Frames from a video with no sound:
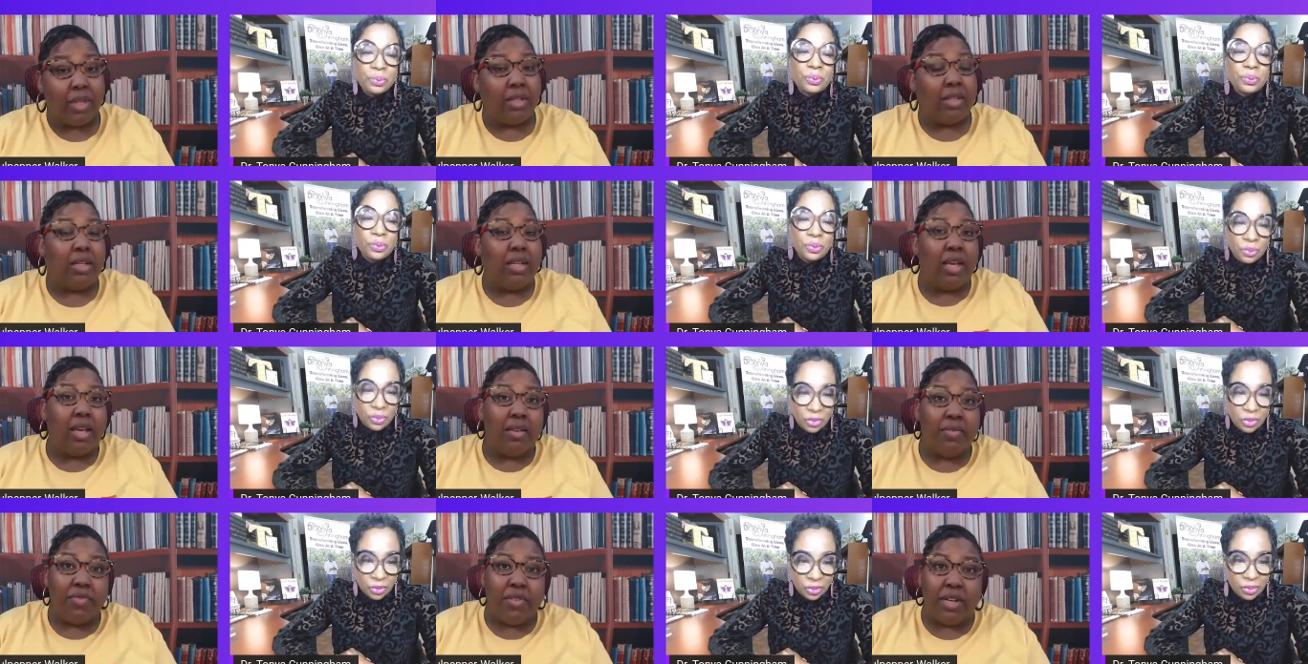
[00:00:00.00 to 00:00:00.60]

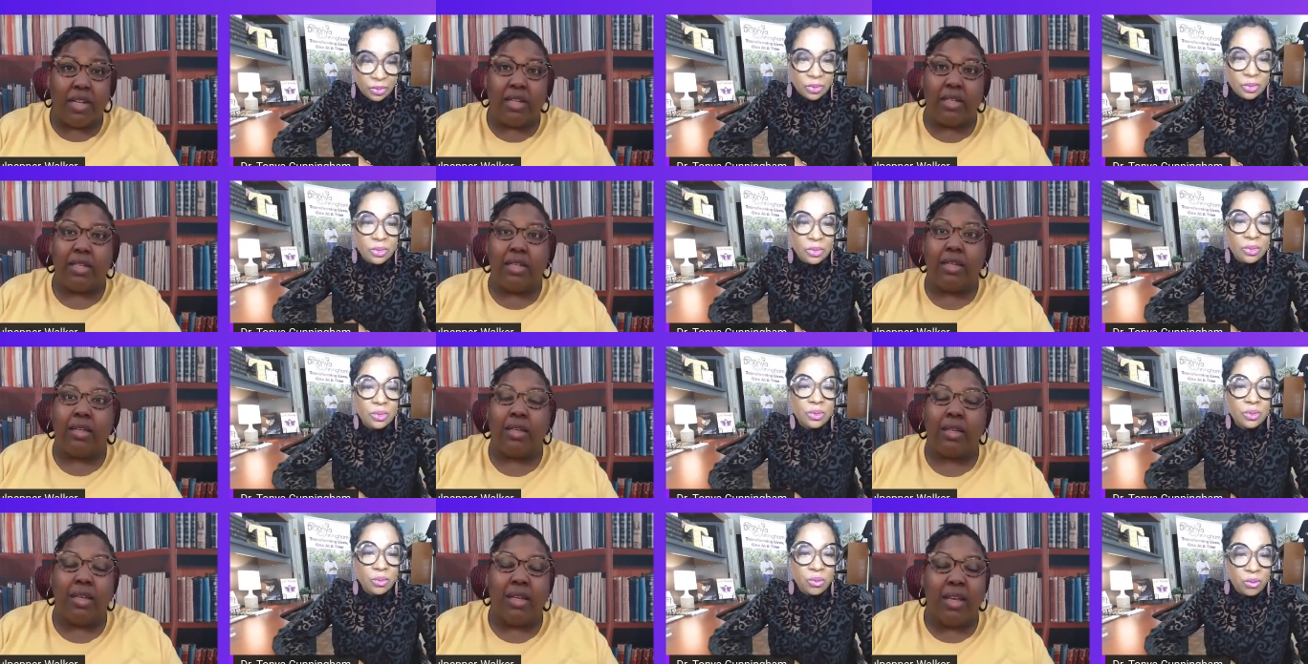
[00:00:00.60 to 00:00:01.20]

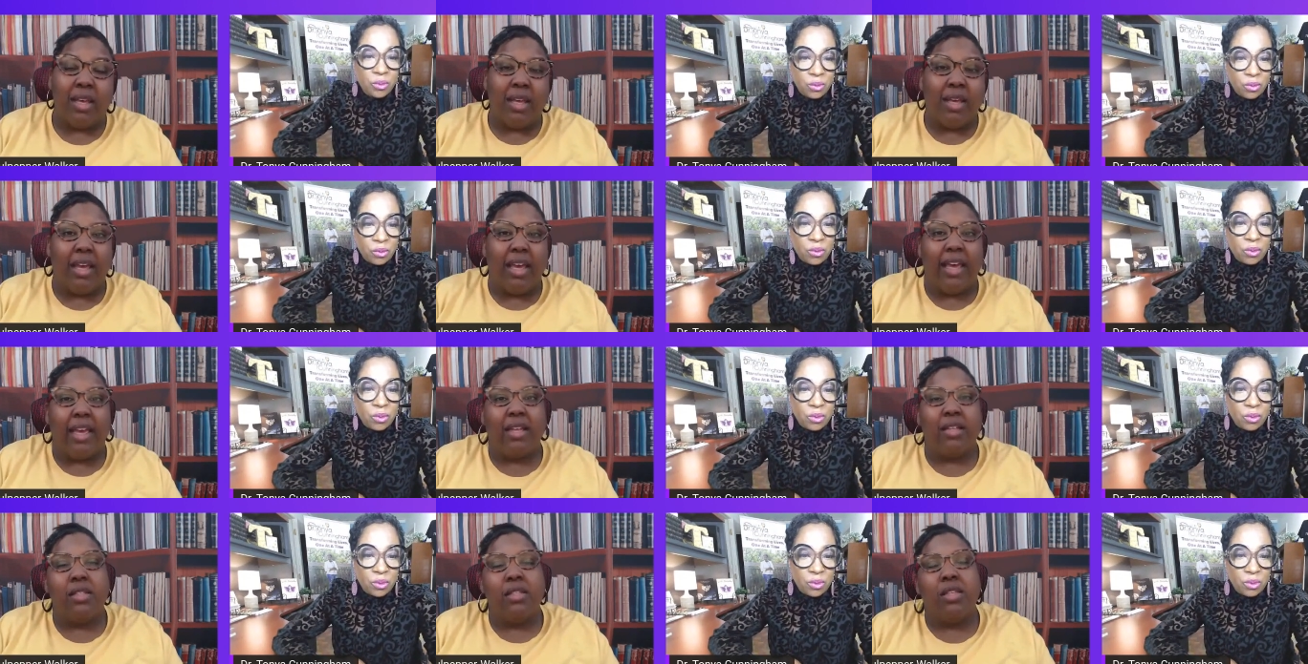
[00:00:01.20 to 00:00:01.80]
Speaker 1: Definitely.
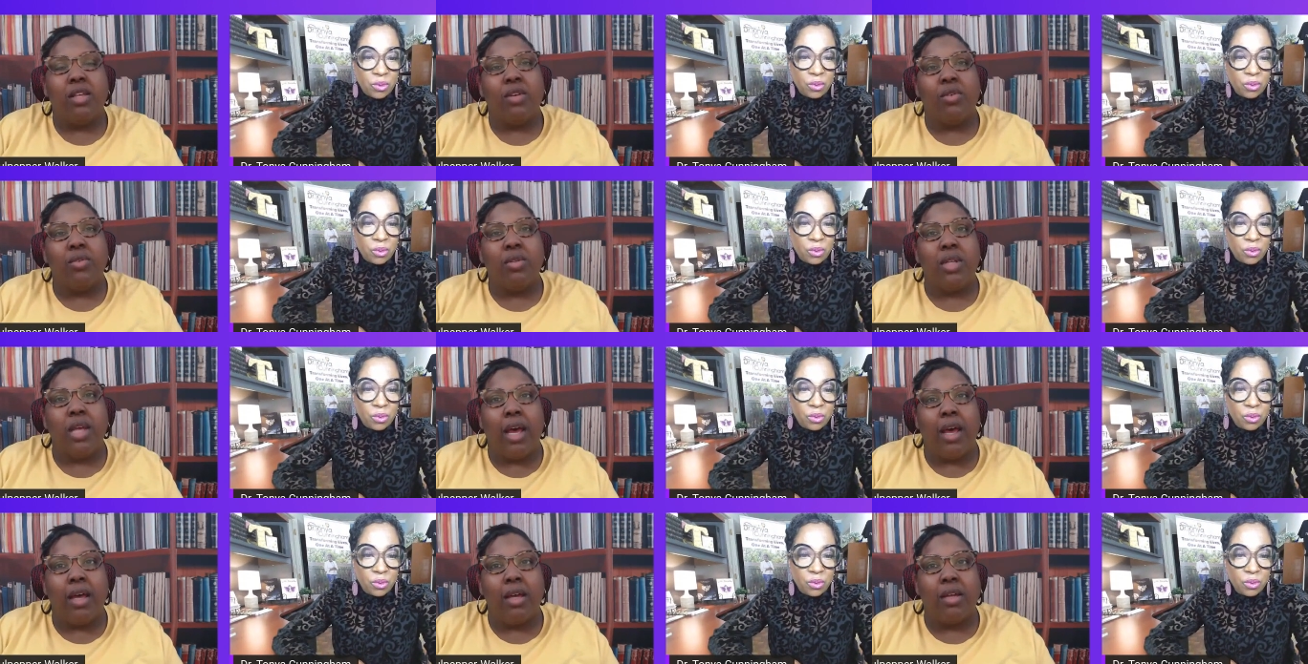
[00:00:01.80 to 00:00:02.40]
And so,
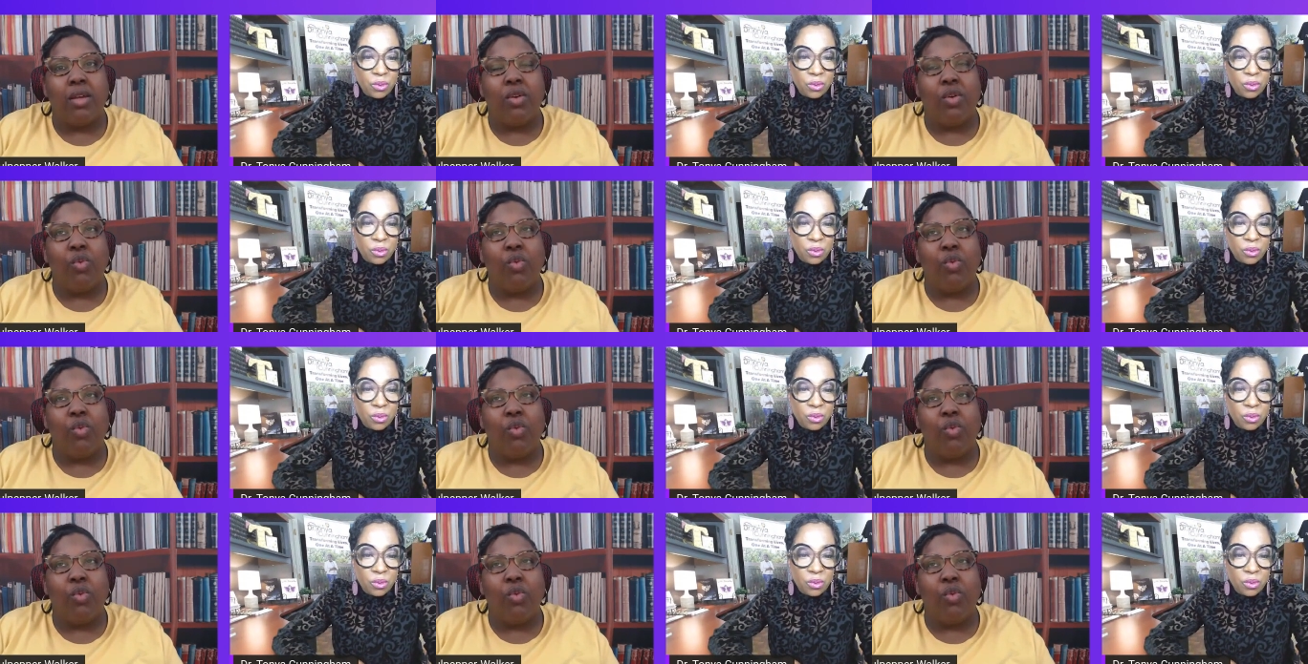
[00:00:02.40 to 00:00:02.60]
Doc,